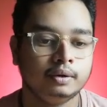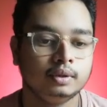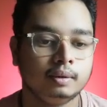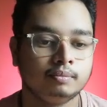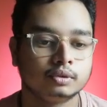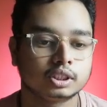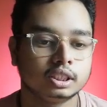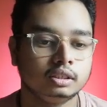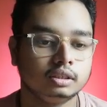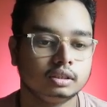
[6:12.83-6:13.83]

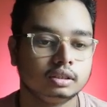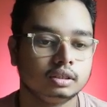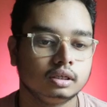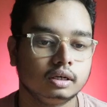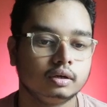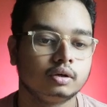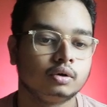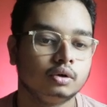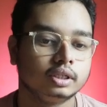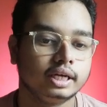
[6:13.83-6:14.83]
motion,
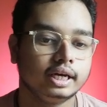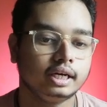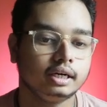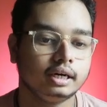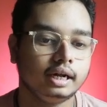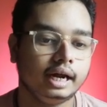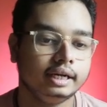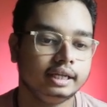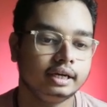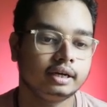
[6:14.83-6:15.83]
go there
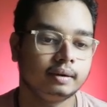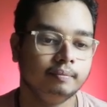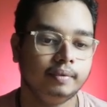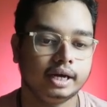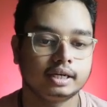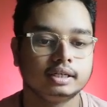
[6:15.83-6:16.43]
and then come back.